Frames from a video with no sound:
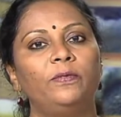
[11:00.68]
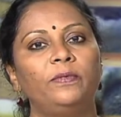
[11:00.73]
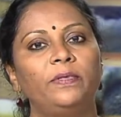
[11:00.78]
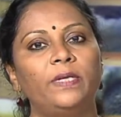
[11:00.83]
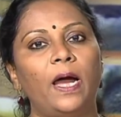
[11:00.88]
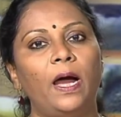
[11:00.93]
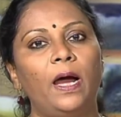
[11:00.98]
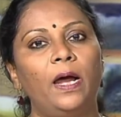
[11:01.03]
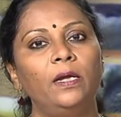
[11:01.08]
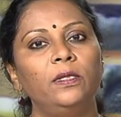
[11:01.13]

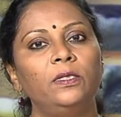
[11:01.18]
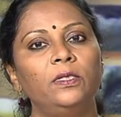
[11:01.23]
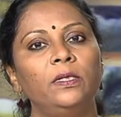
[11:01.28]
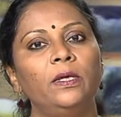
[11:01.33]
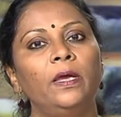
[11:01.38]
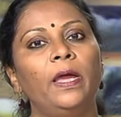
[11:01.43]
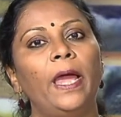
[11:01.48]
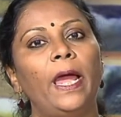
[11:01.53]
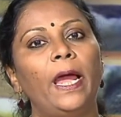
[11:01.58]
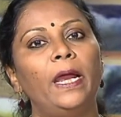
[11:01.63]
starch
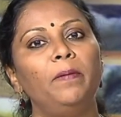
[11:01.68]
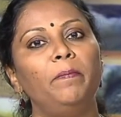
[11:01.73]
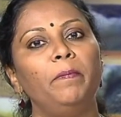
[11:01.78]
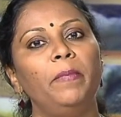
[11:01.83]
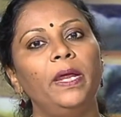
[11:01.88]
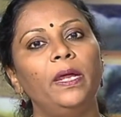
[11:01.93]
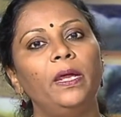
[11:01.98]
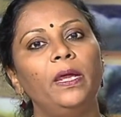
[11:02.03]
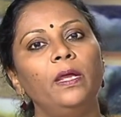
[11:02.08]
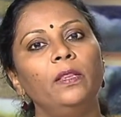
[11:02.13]
and
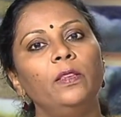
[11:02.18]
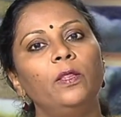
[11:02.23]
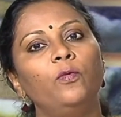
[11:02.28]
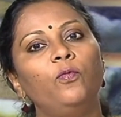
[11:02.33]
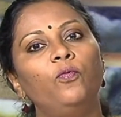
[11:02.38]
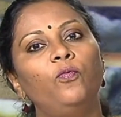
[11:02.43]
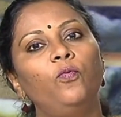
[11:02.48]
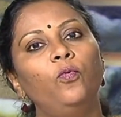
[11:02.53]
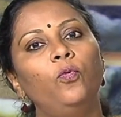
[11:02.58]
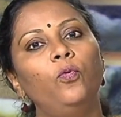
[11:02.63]
making the
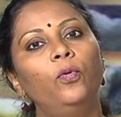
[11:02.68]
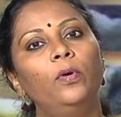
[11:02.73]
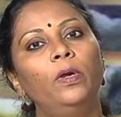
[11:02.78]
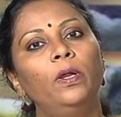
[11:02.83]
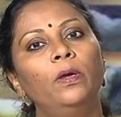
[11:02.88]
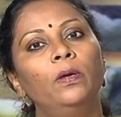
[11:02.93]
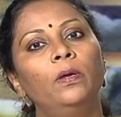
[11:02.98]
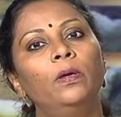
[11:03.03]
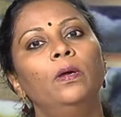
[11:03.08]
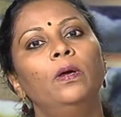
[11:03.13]
food
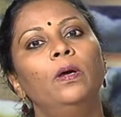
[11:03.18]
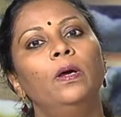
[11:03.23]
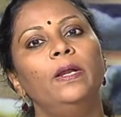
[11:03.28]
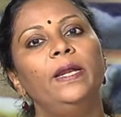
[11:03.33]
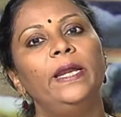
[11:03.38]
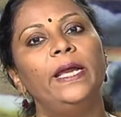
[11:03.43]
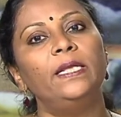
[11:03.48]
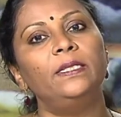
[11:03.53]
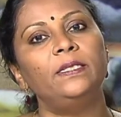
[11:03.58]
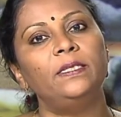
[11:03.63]

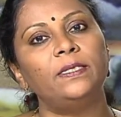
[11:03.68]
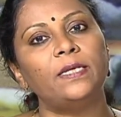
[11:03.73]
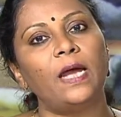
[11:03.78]
less